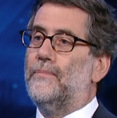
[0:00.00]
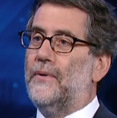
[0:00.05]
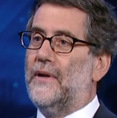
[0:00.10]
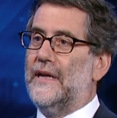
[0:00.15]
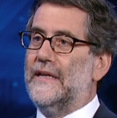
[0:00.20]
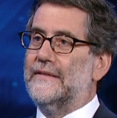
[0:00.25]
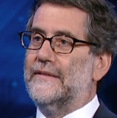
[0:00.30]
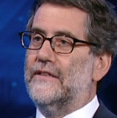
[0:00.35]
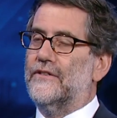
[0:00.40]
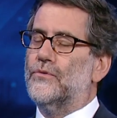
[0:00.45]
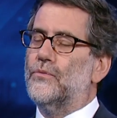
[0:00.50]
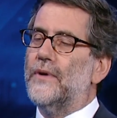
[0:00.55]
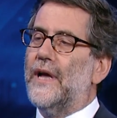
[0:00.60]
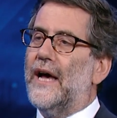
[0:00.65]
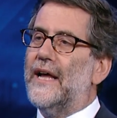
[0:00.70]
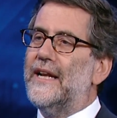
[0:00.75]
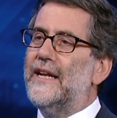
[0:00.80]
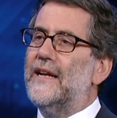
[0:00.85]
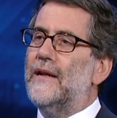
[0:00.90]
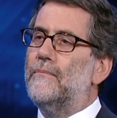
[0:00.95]
places. We
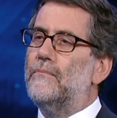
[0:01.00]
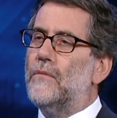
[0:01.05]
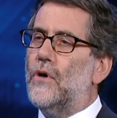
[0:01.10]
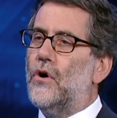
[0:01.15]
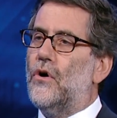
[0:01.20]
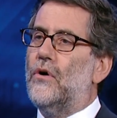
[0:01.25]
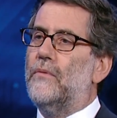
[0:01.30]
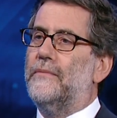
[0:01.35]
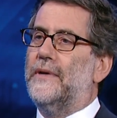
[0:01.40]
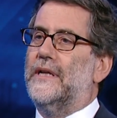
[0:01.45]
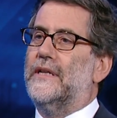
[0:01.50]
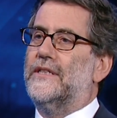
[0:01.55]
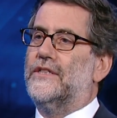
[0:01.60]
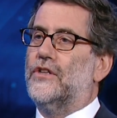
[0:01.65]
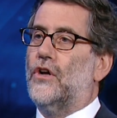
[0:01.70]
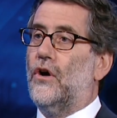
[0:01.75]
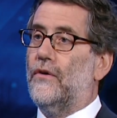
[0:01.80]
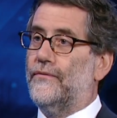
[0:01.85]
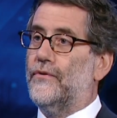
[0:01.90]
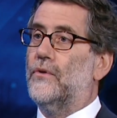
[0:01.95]
are in a moment
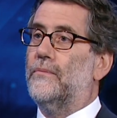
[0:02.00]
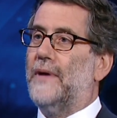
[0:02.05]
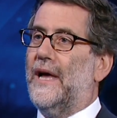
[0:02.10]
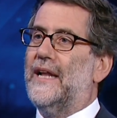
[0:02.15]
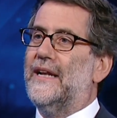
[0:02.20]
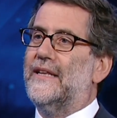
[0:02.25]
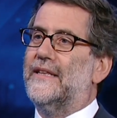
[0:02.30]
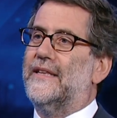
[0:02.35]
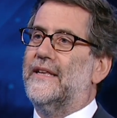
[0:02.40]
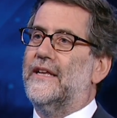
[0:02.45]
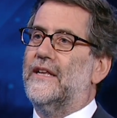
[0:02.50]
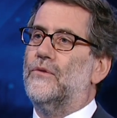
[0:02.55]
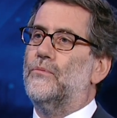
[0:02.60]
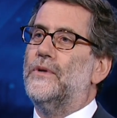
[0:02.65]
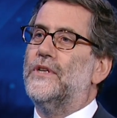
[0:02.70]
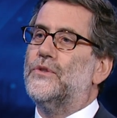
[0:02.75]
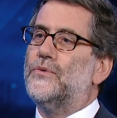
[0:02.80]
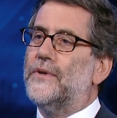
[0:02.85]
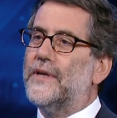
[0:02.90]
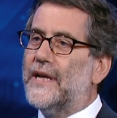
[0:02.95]
of humanity in
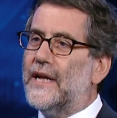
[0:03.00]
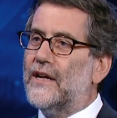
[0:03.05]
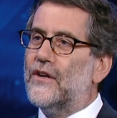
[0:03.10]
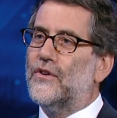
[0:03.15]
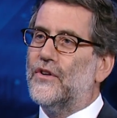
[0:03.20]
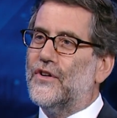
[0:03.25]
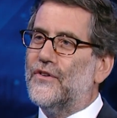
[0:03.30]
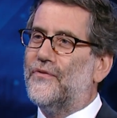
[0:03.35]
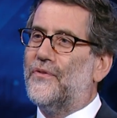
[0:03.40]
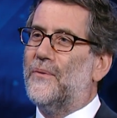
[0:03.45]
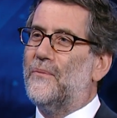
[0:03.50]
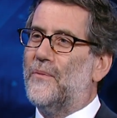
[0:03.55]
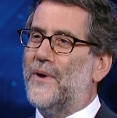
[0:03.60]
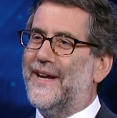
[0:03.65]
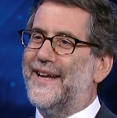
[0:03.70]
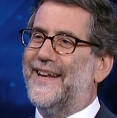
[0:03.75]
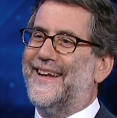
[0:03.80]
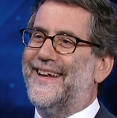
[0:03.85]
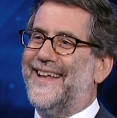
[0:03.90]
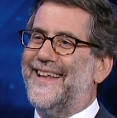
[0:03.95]
which we can learn from
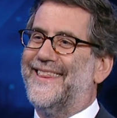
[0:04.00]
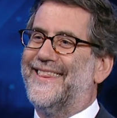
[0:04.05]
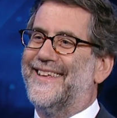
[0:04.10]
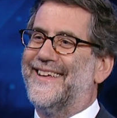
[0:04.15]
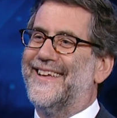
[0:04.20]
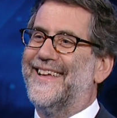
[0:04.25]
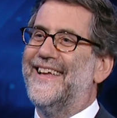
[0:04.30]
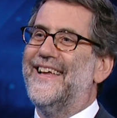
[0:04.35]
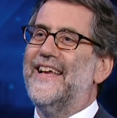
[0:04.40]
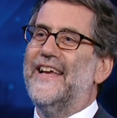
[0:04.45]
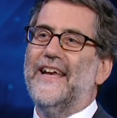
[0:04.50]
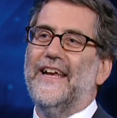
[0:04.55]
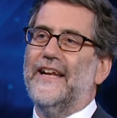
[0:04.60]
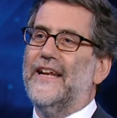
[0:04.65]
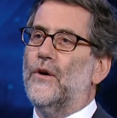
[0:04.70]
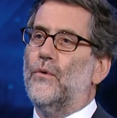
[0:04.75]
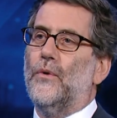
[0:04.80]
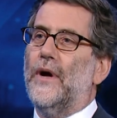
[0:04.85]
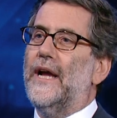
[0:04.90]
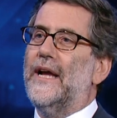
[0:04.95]
one another in
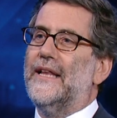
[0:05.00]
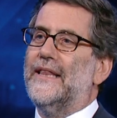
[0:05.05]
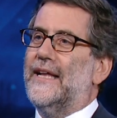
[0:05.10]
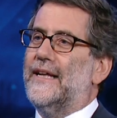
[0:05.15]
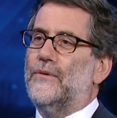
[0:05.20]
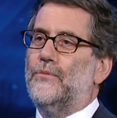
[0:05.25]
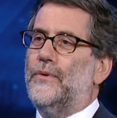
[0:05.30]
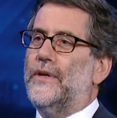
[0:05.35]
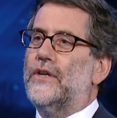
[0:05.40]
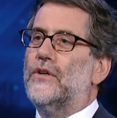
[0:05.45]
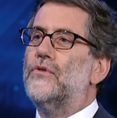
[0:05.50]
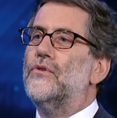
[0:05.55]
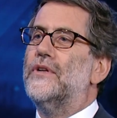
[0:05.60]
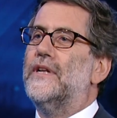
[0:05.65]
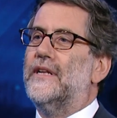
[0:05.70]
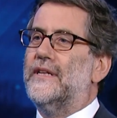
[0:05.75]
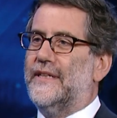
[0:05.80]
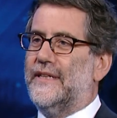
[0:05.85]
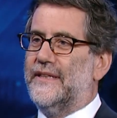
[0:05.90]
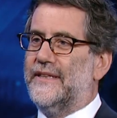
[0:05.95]
a way that we
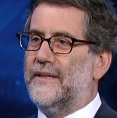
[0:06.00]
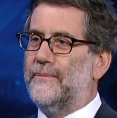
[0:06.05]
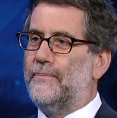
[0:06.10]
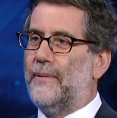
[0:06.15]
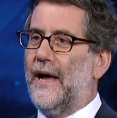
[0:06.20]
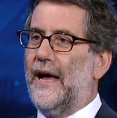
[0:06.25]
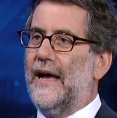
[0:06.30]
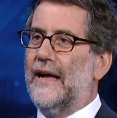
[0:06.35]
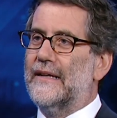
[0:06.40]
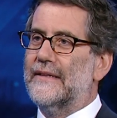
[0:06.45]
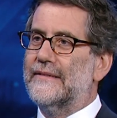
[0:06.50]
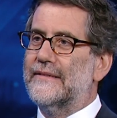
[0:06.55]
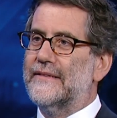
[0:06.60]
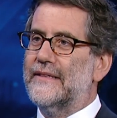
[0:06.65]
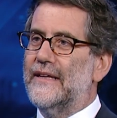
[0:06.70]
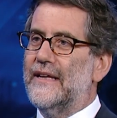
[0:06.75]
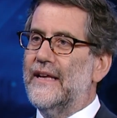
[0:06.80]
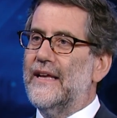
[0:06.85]
couldn't in the past.